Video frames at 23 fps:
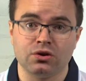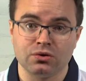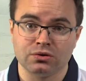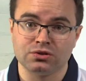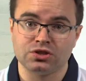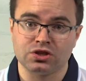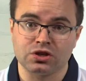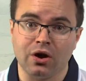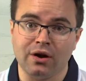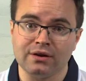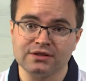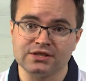
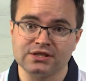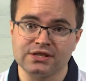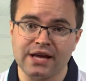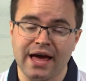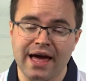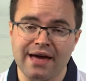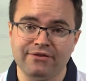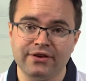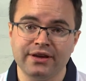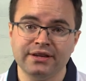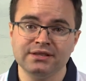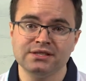goods cost
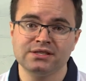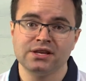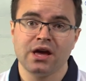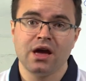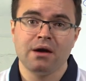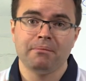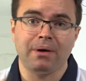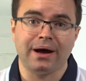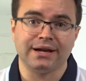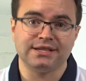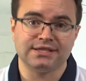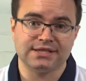savings
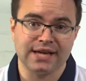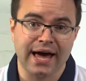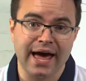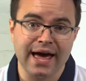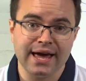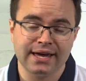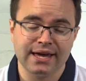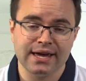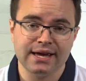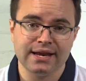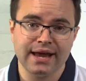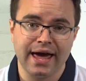by
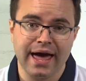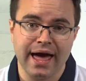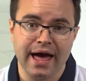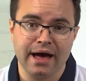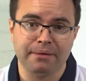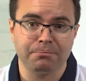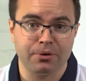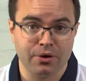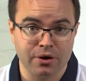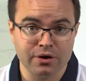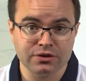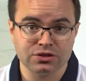taking
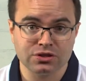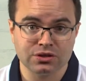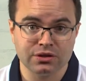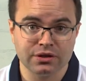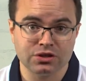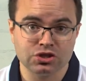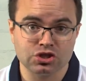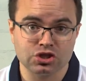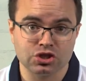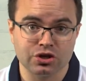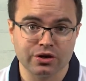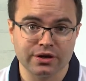out personal
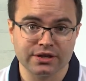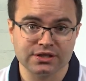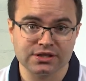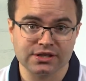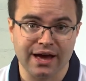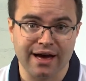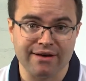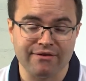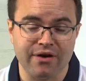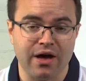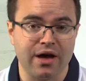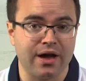insurance
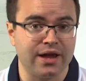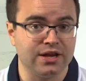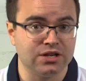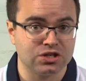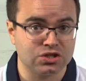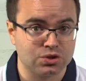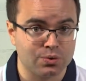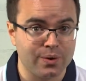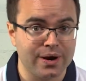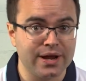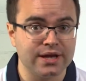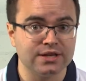cover in your
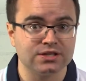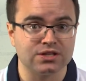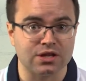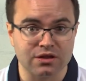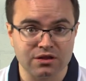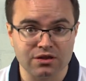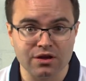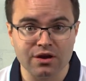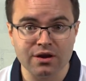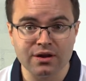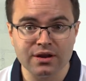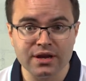20s and
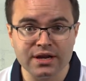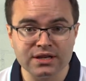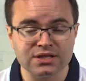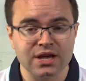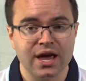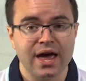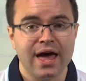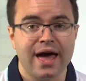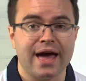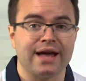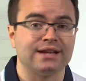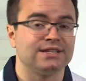30s
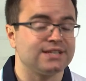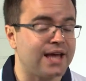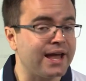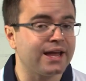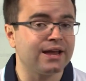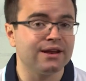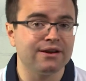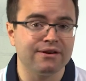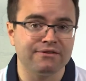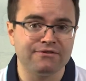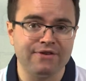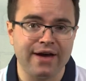and
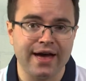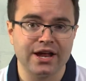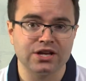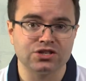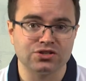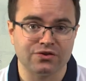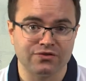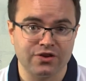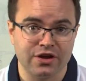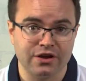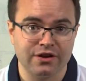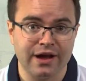taking advantage
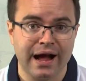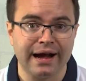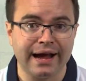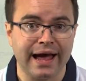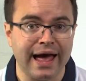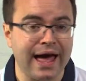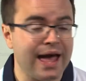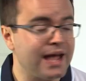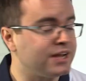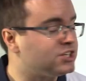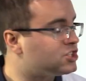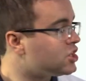of your young
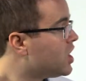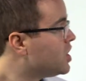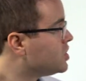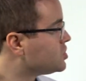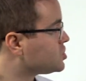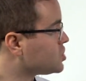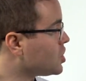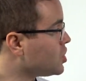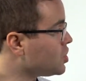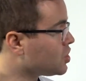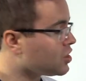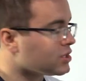age
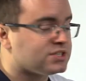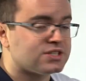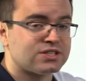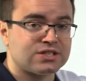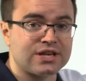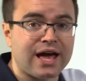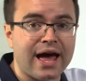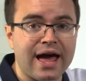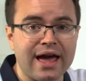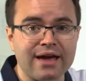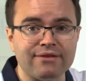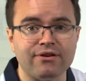so you can
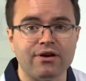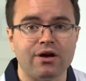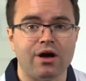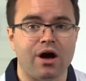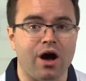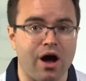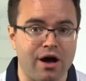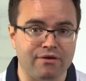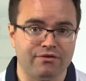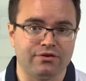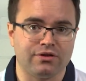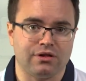save
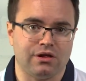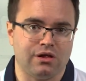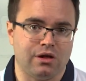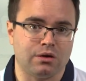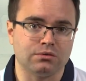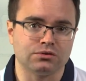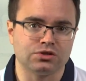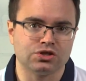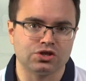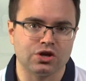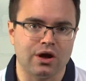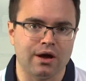over the
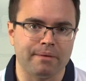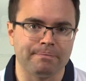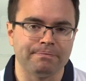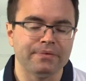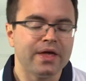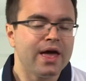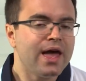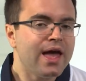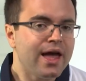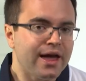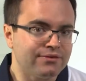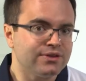long term.
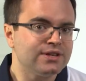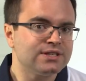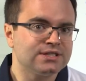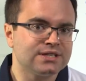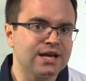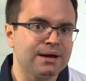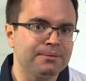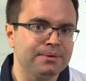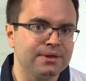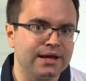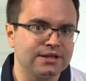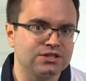If this is
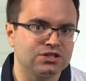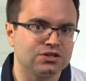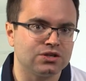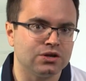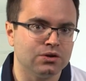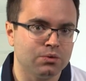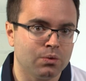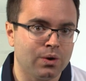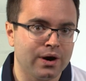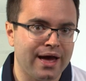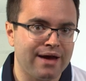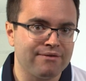something that
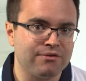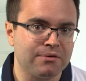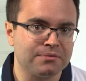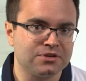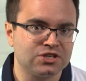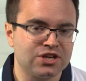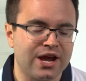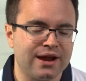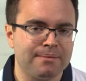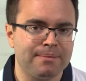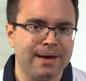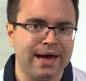you want to have a
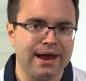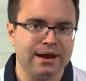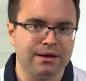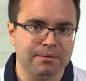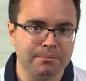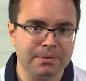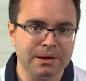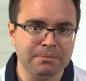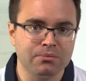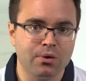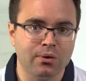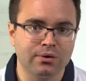chat about in a
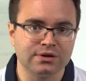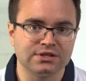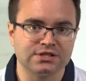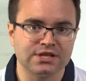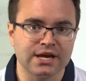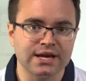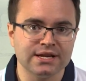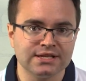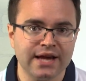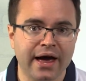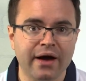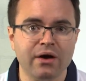bit more
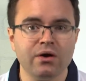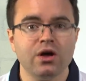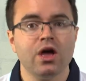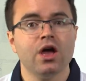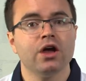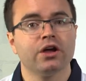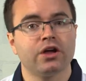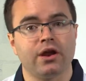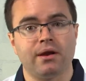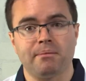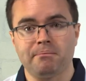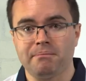detail,
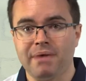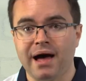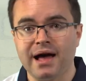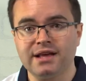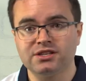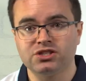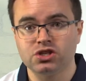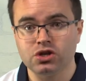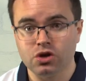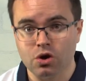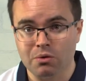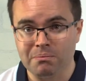go to
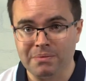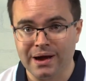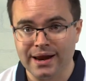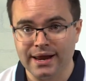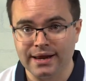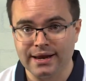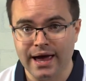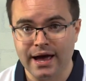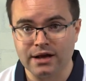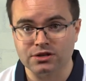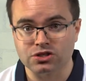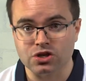
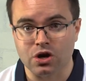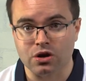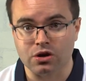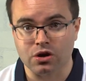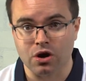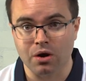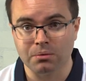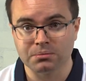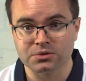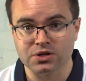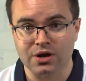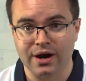
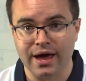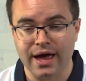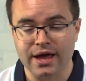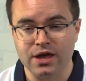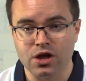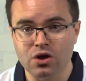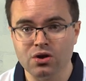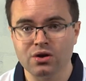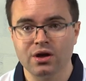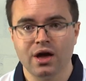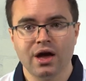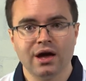
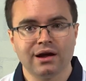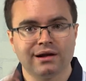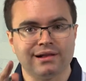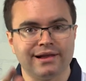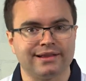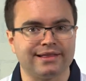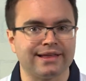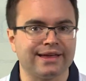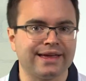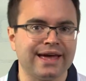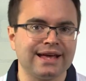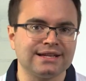masteryourmoneynow.com.au,
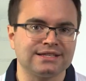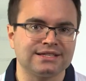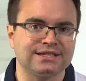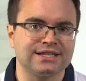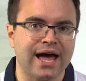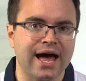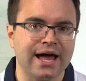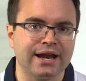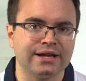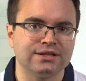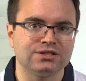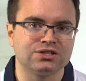click the Get
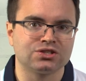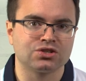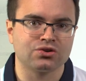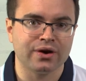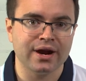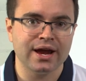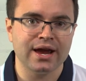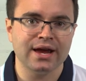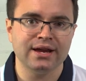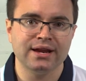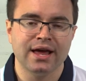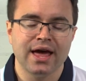Started
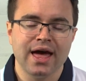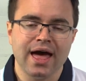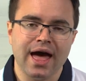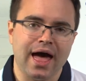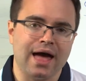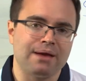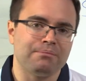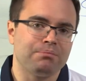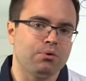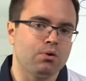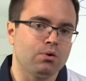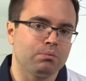screen
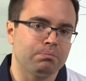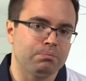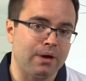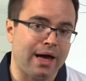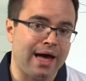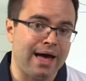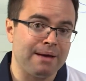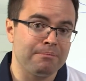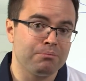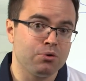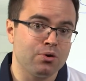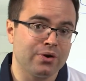and
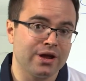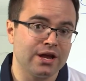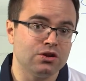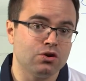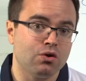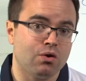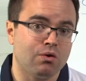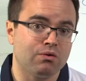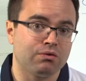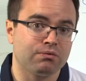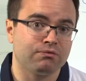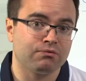book in
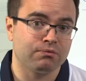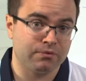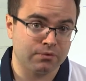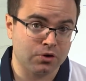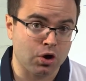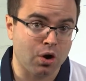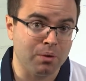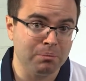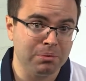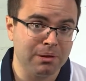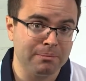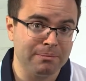your
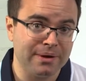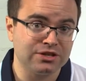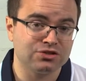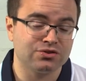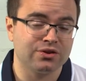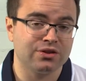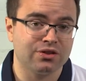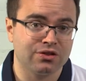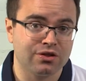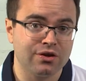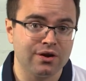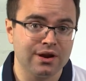
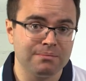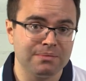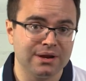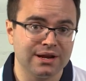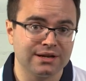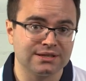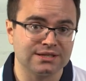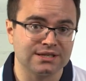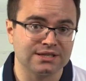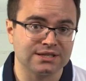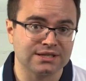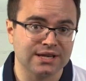complimentary
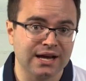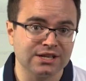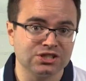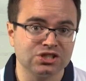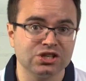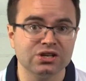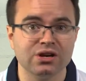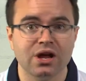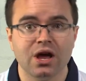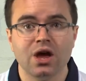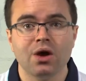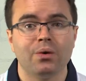30-minute
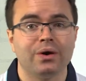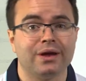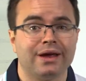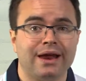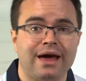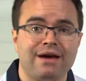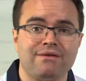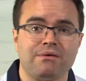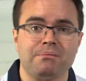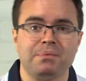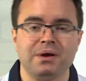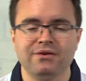discussion. We can
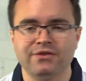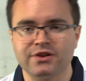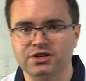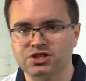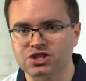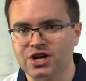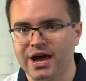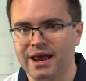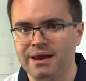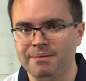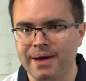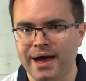have a bit of a
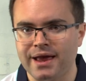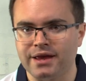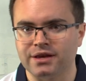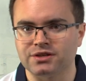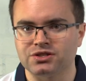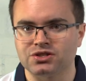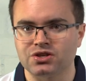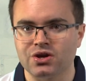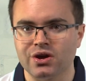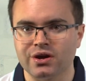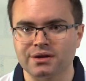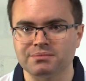chat about your
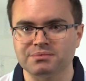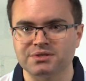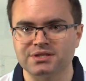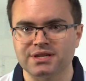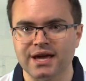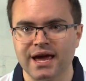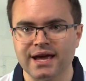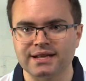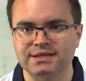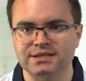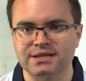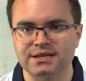
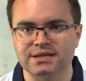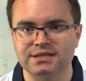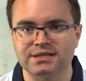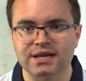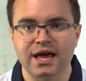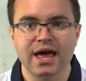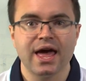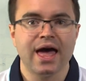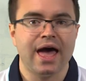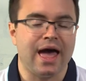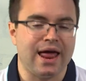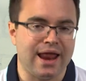circumstances
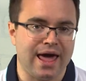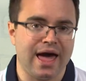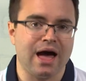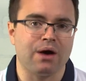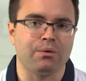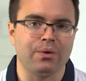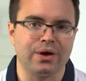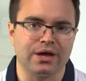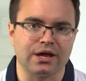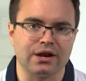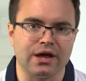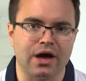and how
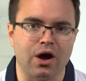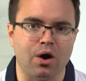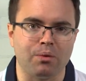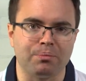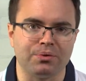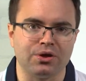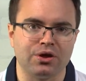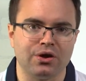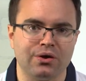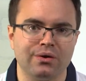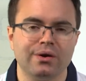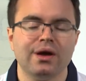we can help
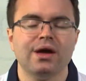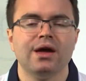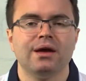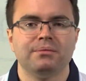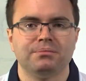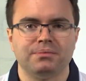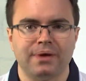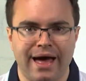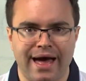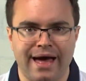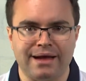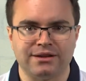you
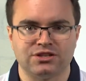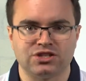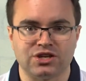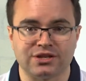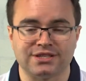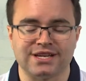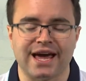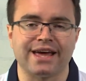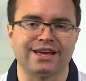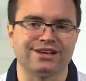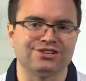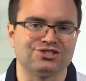to
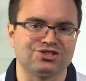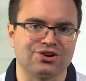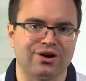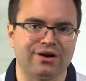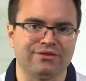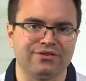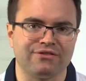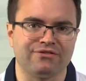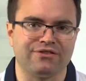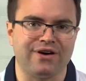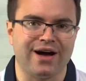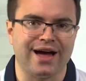take control of
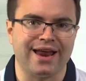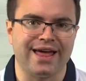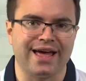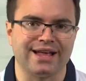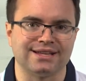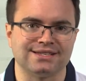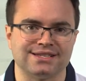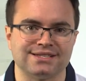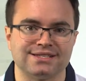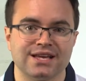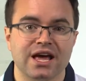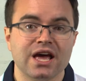your
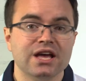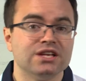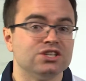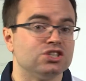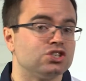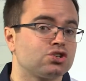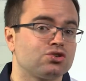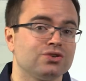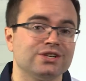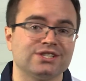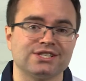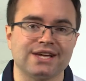finances. This
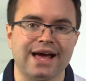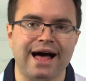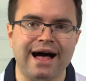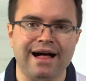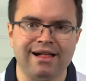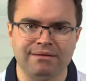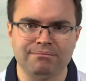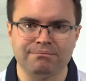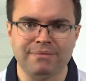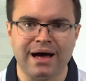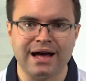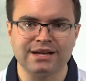is Chris
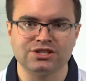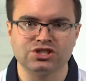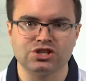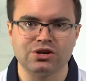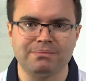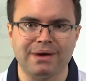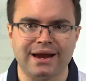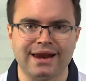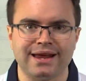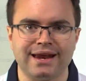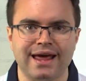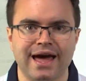Carlin,
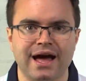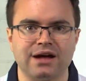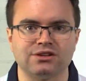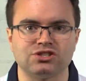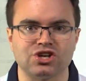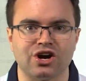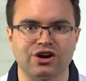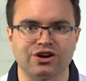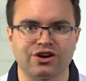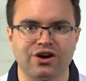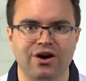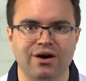
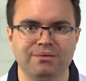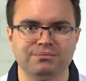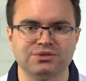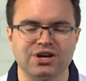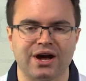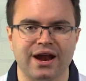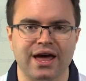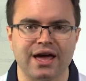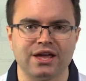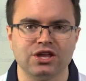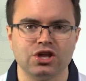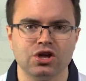
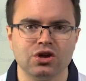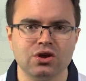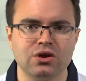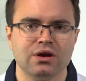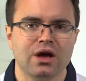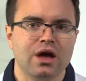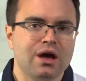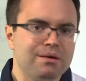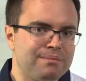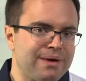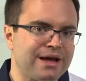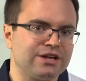masteryourmoneynow.com.au.
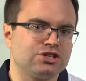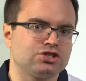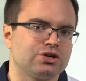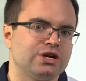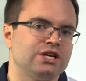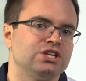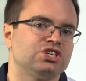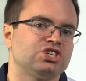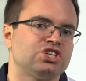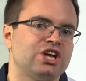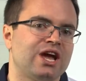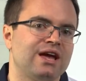Make sure
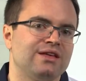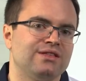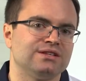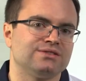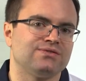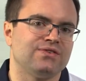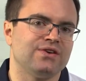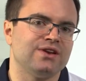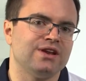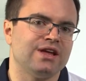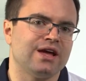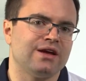you share this
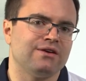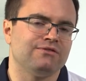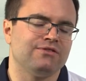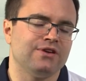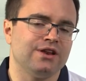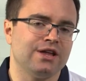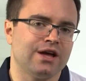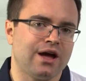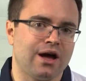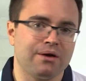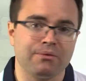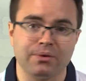
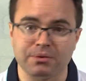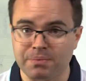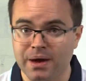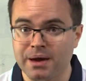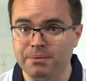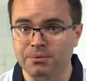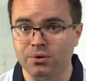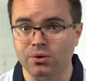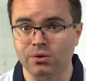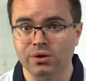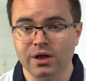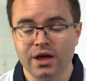video with
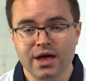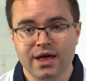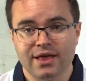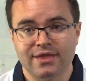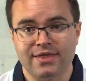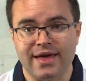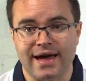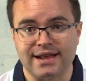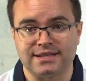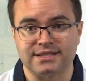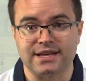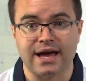people
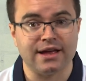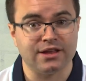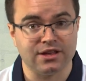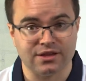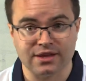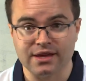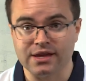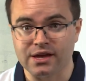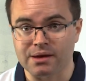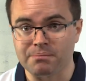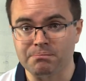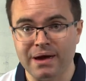that you
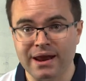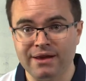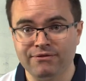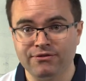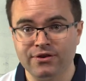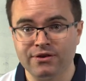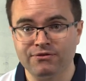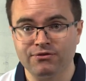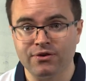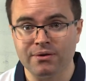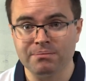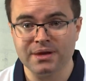think can
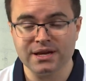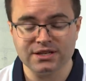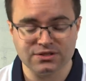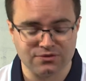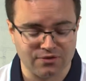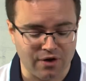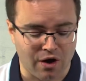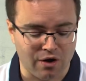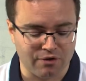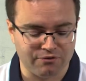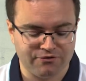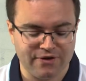benefit from this
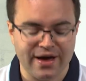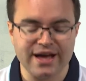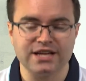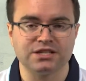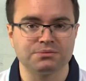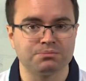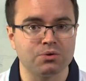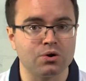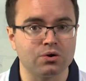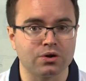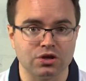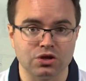on
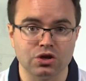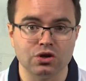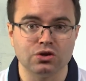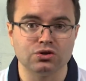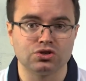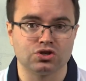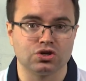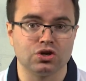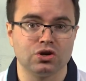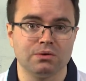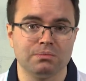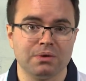Facebook,
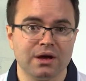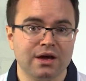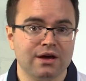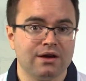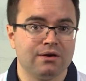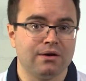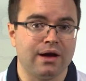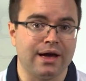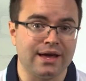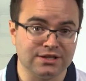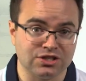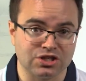YouTube,
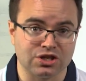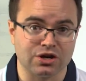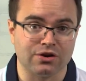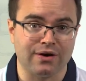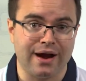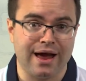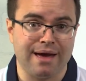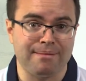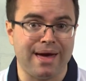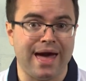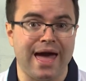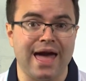
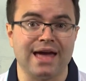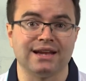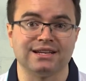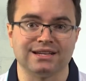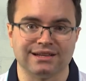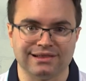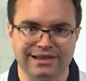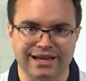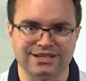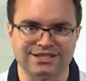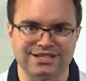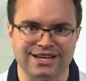Instagram and
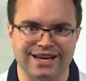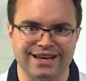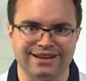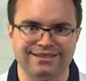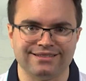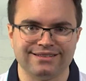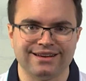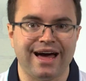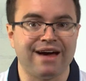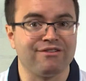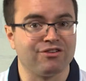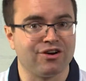LinkedIn.
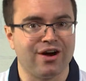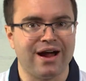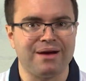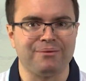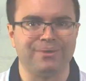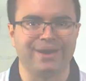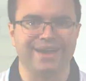Have a great